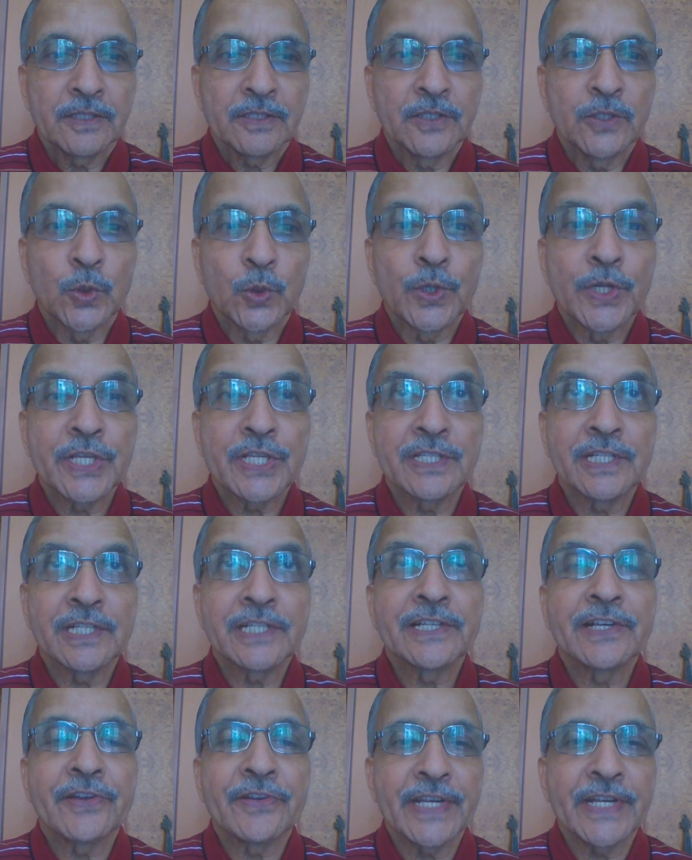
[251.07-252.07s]
the
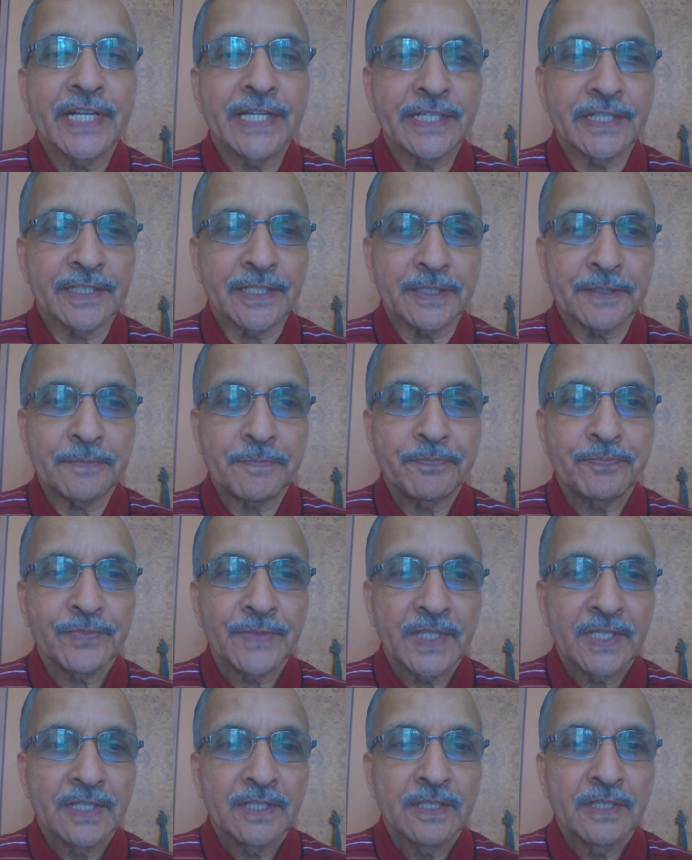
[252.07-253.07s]
original creator,
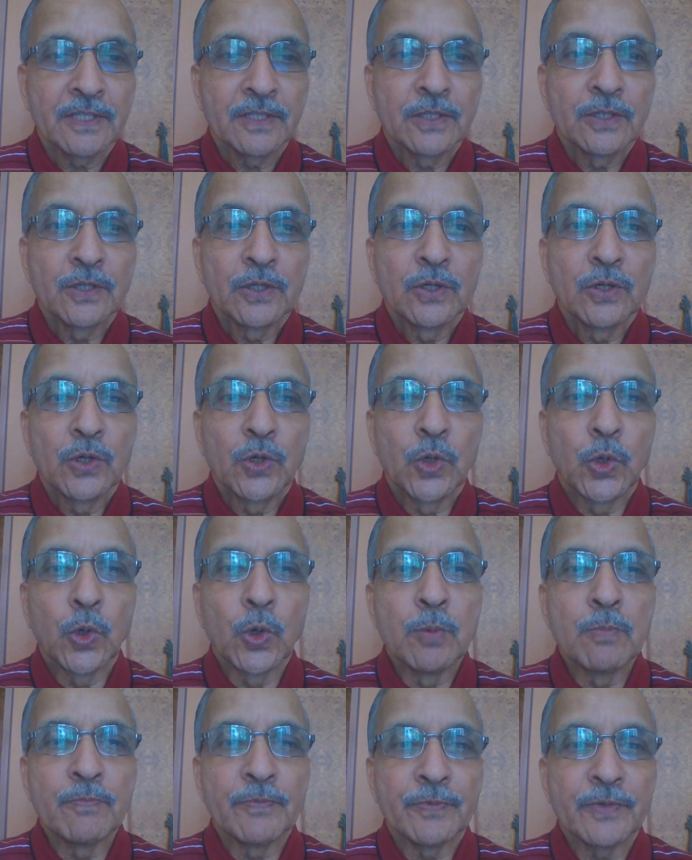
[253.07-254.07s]

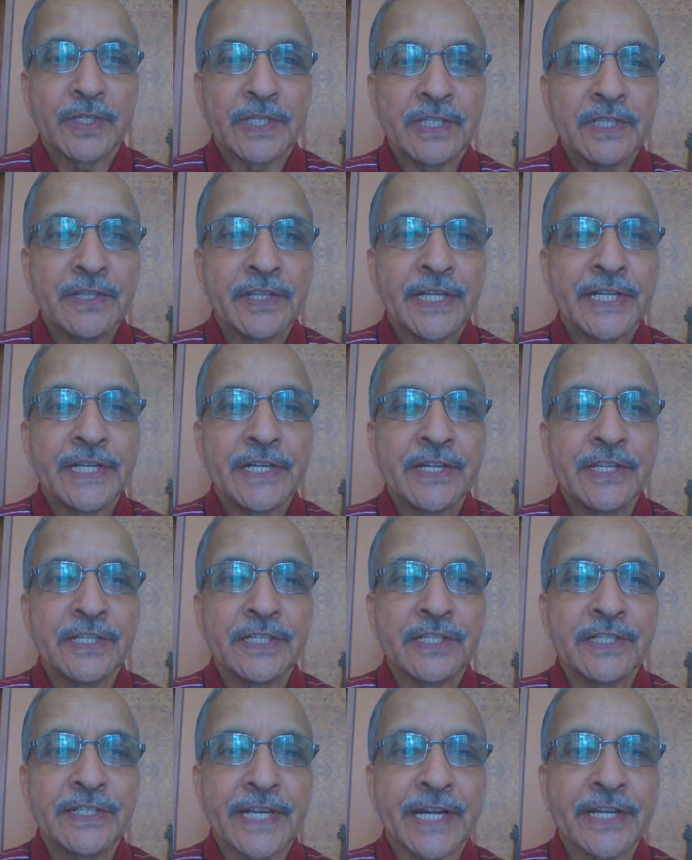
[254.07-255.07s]
whom in the
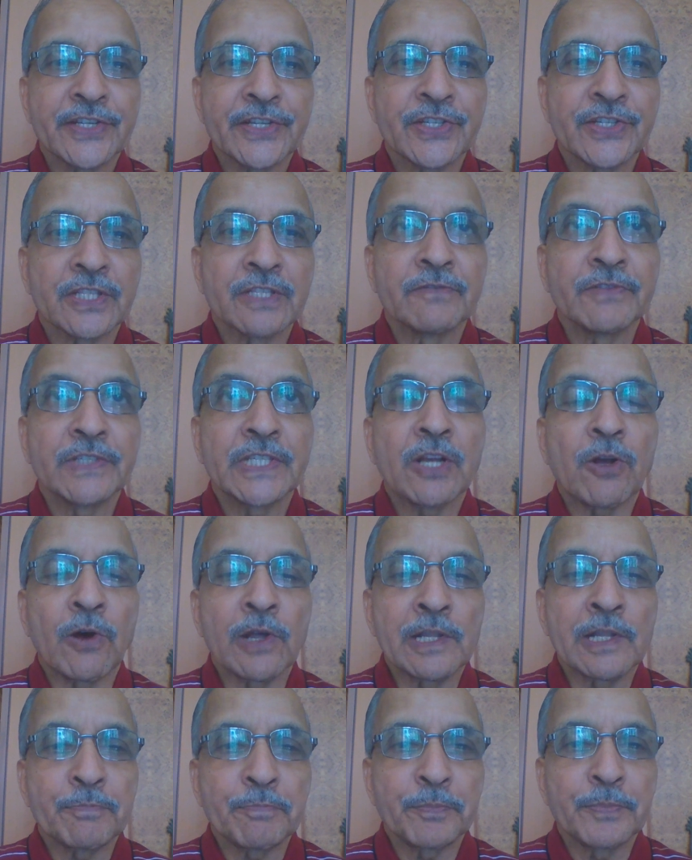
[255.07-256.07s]
Indian tradition we
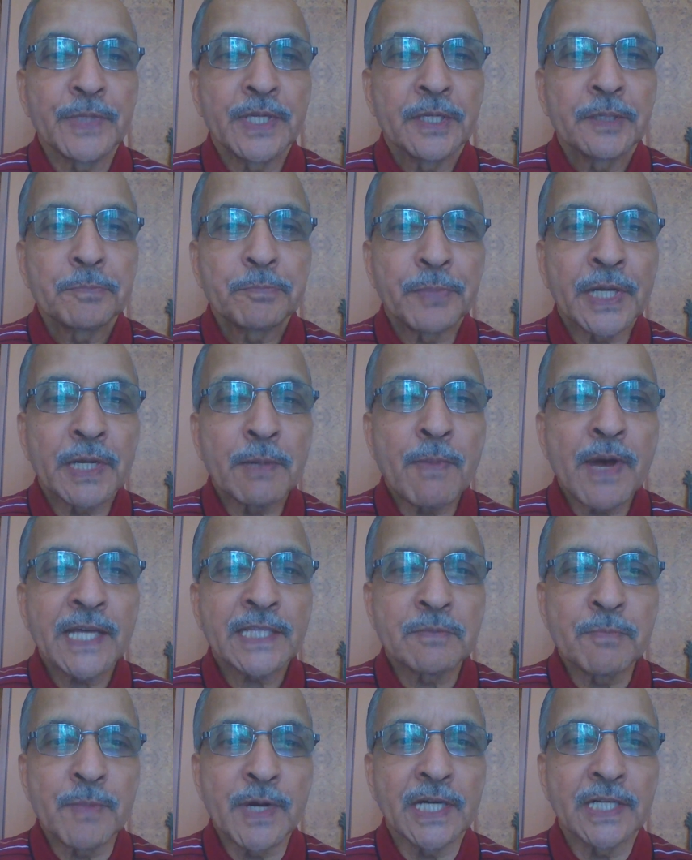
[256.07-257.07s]
call
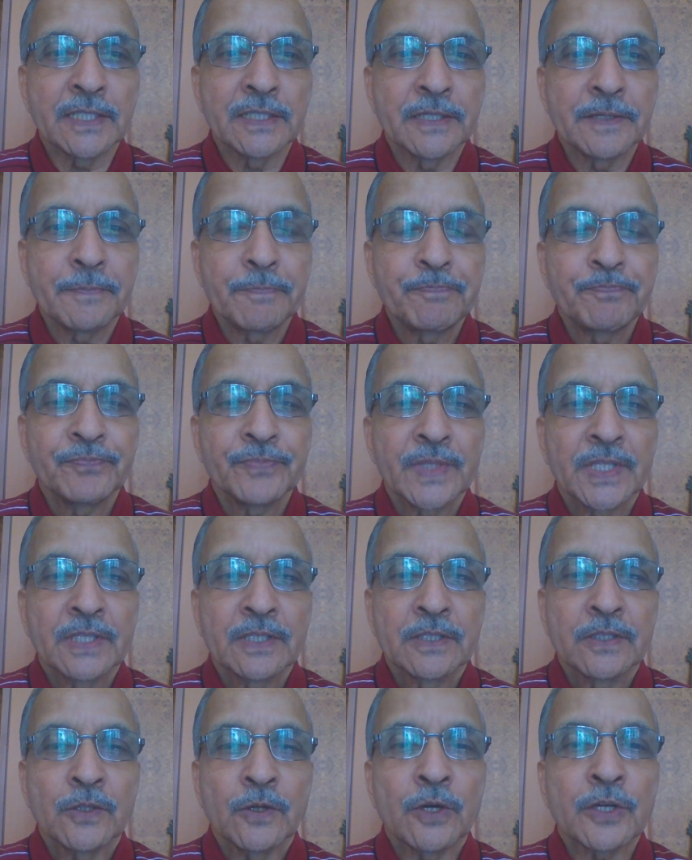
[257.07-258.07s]
Paramatma
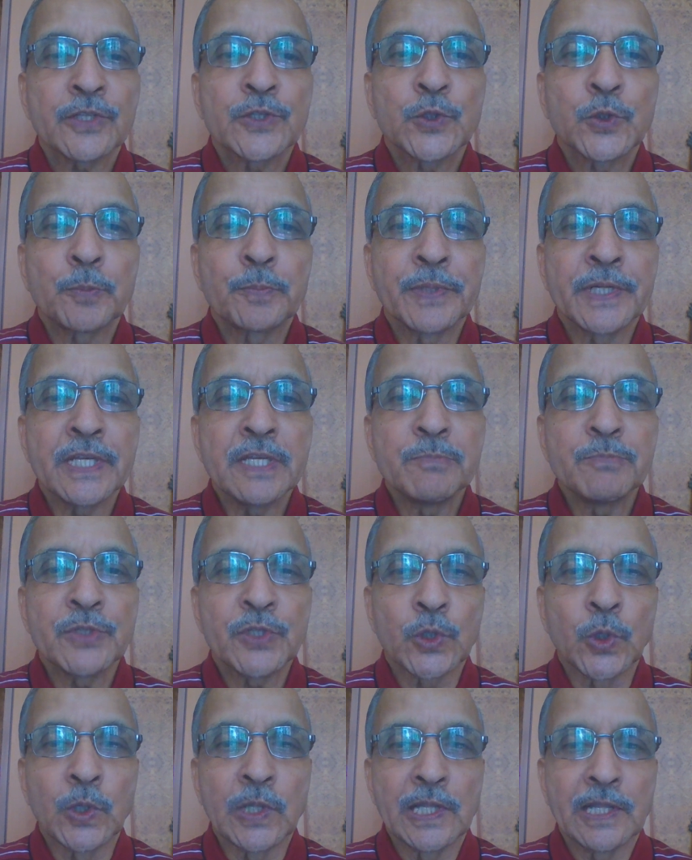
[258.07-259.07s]
or Supreme
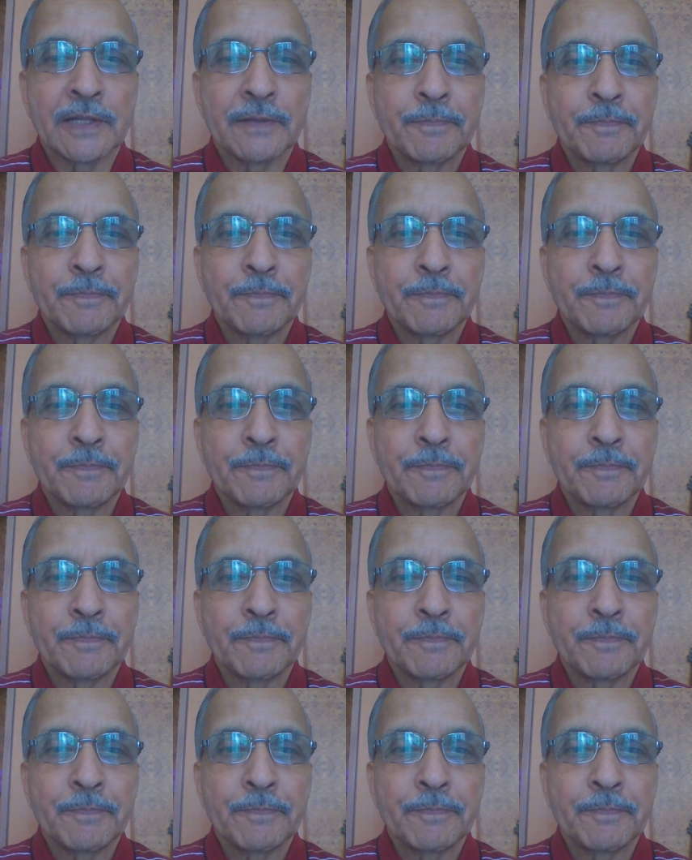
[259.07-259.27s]
Soul.